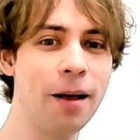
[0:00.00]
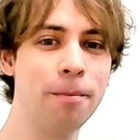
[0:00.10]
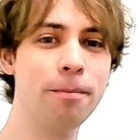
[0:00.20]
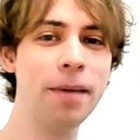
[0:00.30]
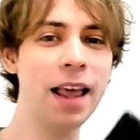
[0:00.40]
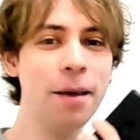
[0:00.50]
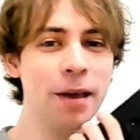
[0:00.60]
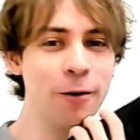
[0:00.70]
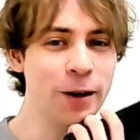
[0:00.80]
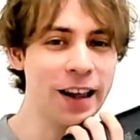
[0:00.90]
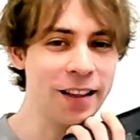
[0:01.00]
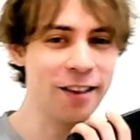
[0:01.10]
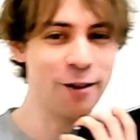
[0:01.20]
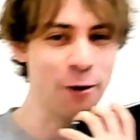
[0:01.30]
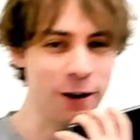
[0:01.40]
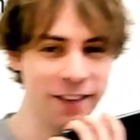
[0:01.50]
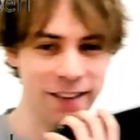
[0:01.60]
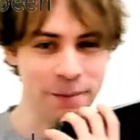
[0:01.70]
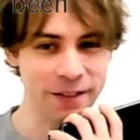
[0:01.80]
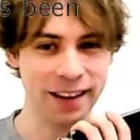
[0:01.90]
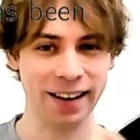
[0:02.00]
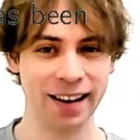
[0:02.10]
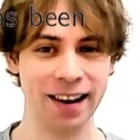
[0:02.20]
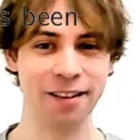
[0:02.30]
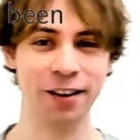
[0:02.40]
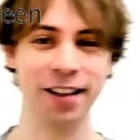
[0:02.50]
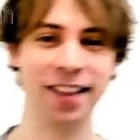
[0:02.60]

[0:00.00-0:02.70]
Maybe we can store something clever